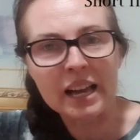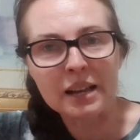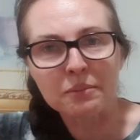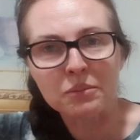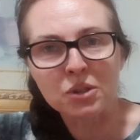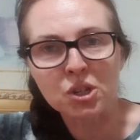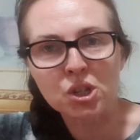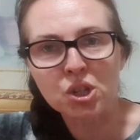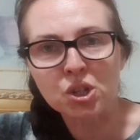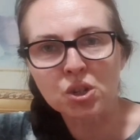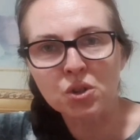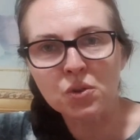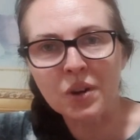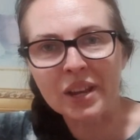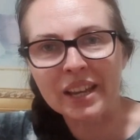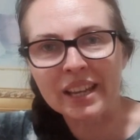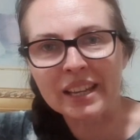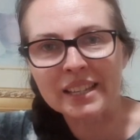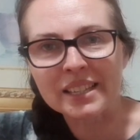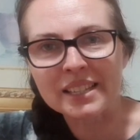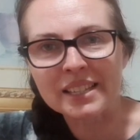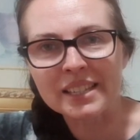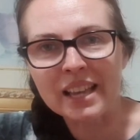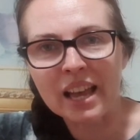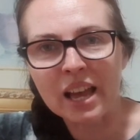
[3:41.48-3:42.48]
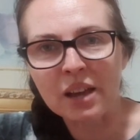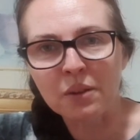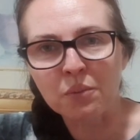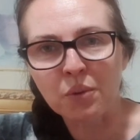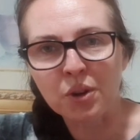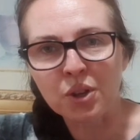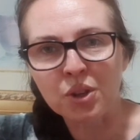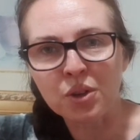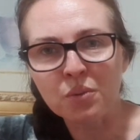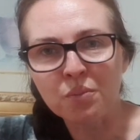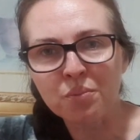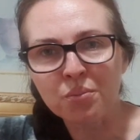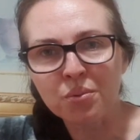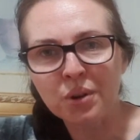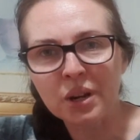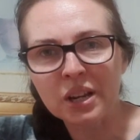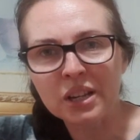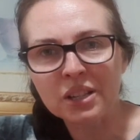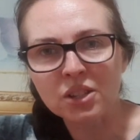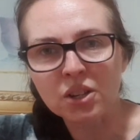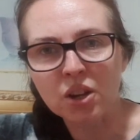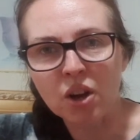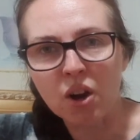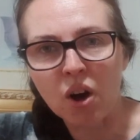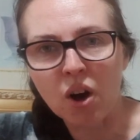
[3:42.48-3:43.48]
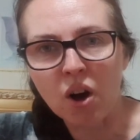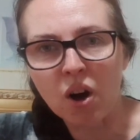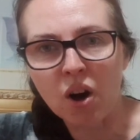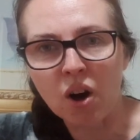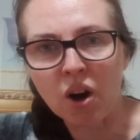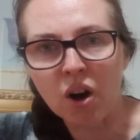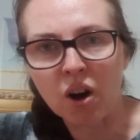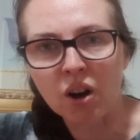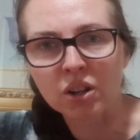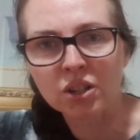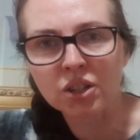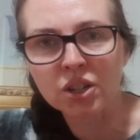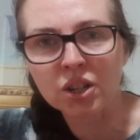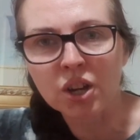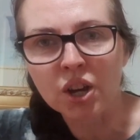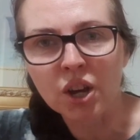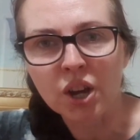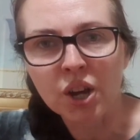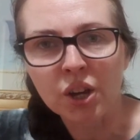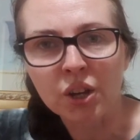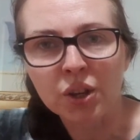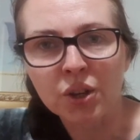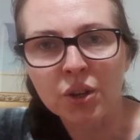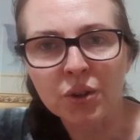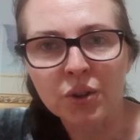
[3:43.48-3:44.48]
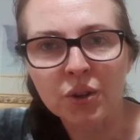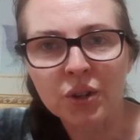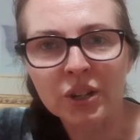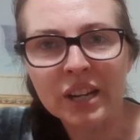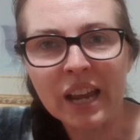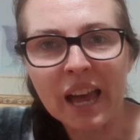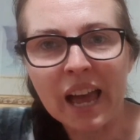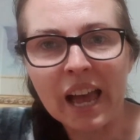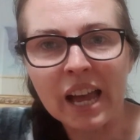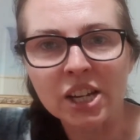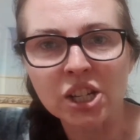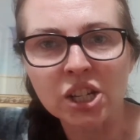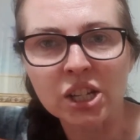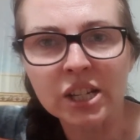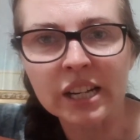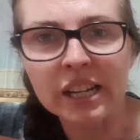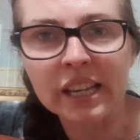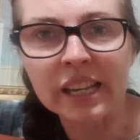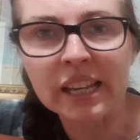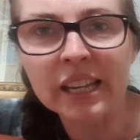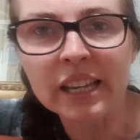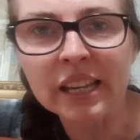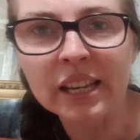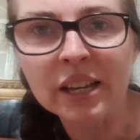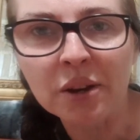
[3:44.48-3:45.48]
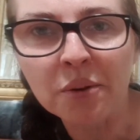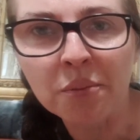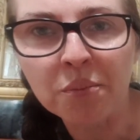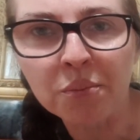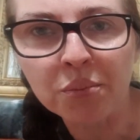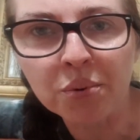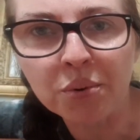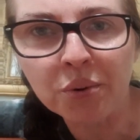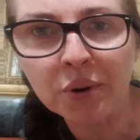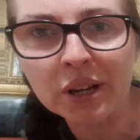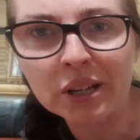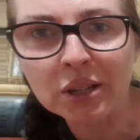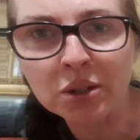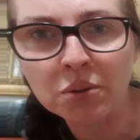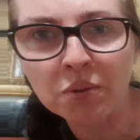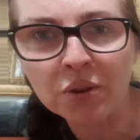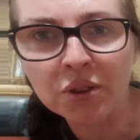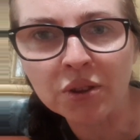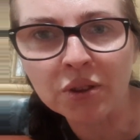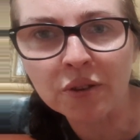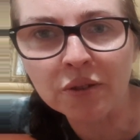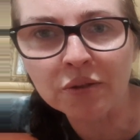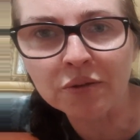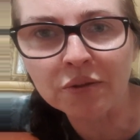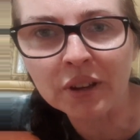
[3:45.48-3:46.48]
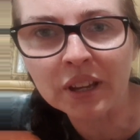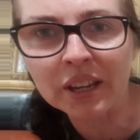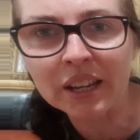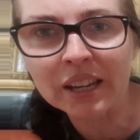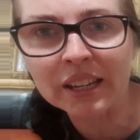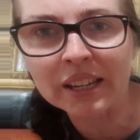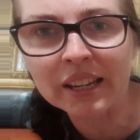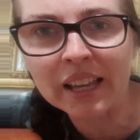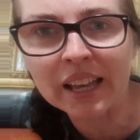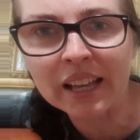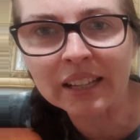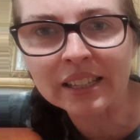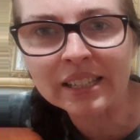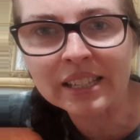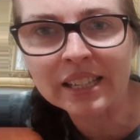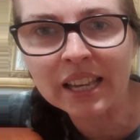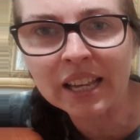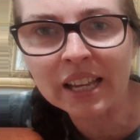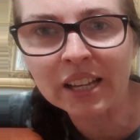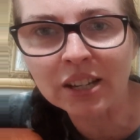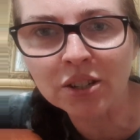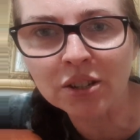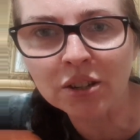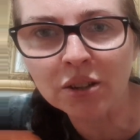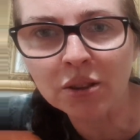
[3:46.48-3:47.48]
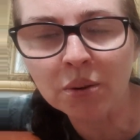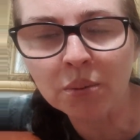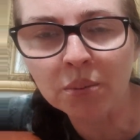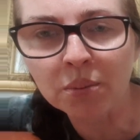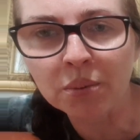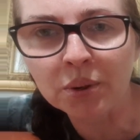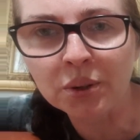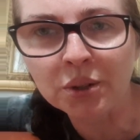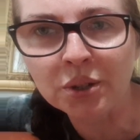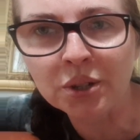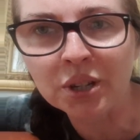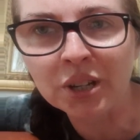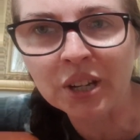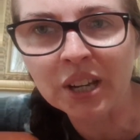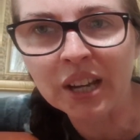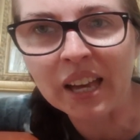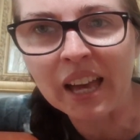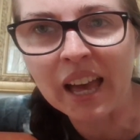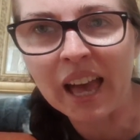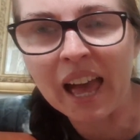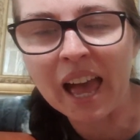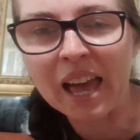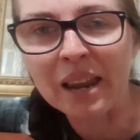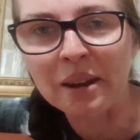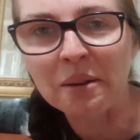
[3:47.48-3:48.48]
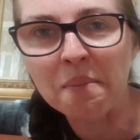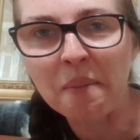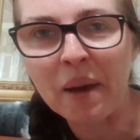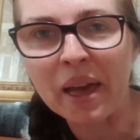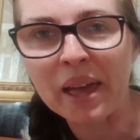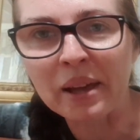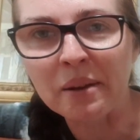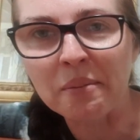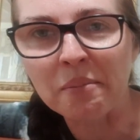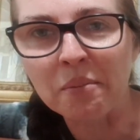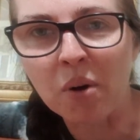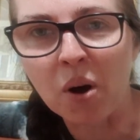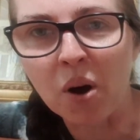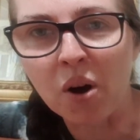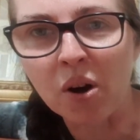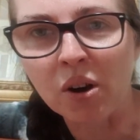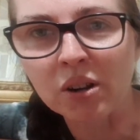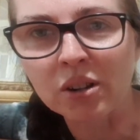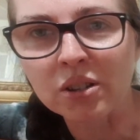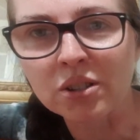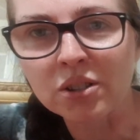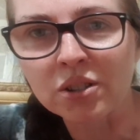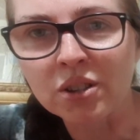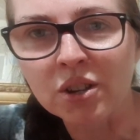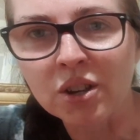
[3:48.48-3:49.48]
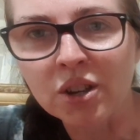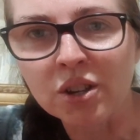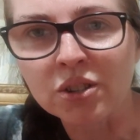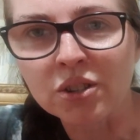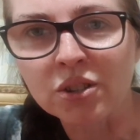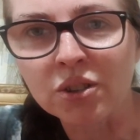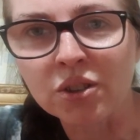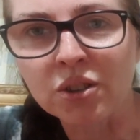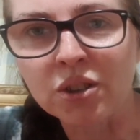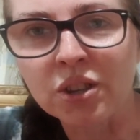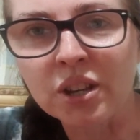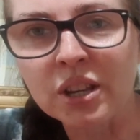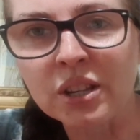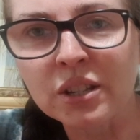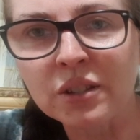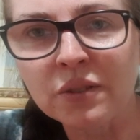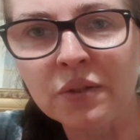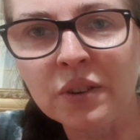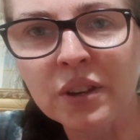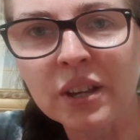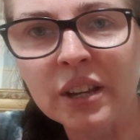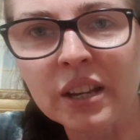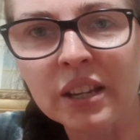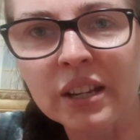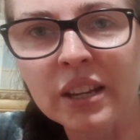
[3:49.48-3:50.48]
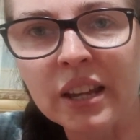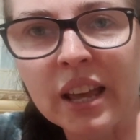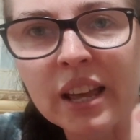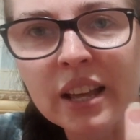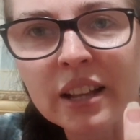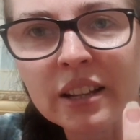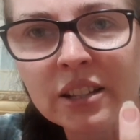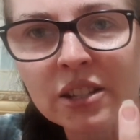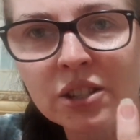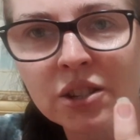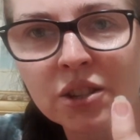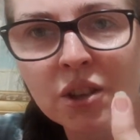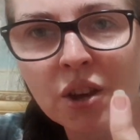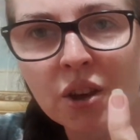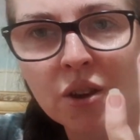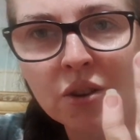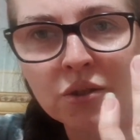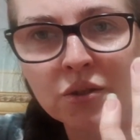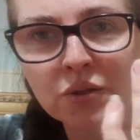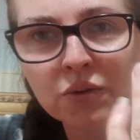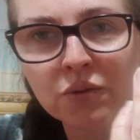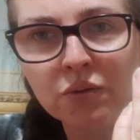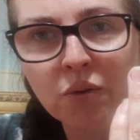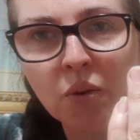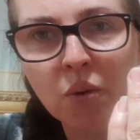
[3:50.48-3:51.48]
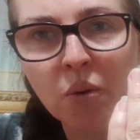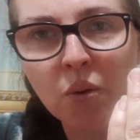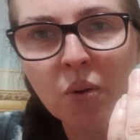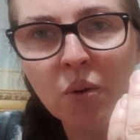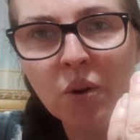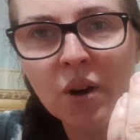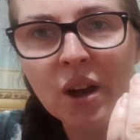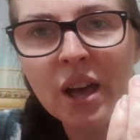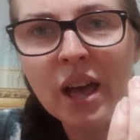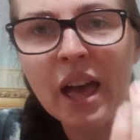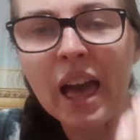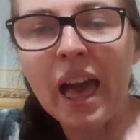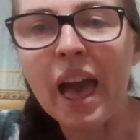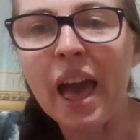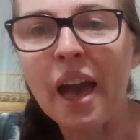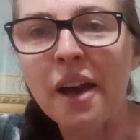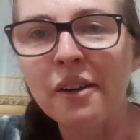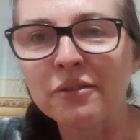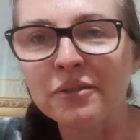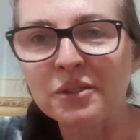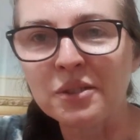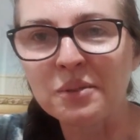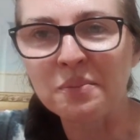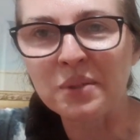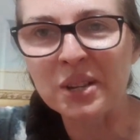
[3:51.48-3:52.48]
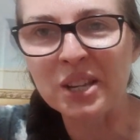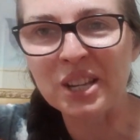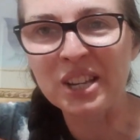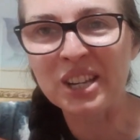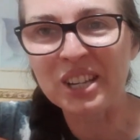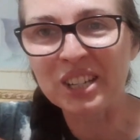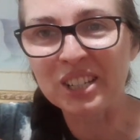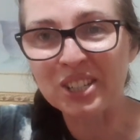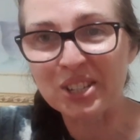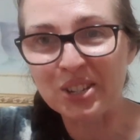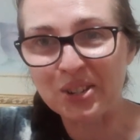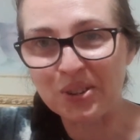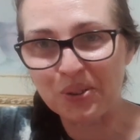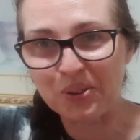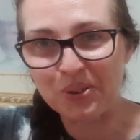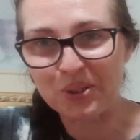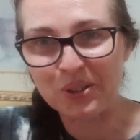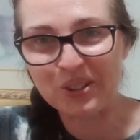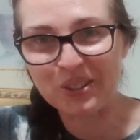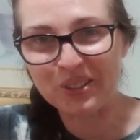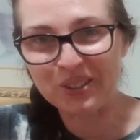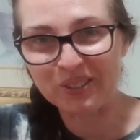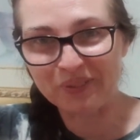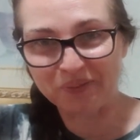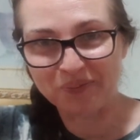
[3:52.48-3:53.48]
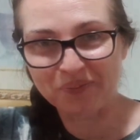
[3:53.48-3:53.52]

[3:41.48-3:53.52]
strings, and when you press hard, you could actually press with your fingernails into the wood and make marks. So these fingernails, those 4, have to be short.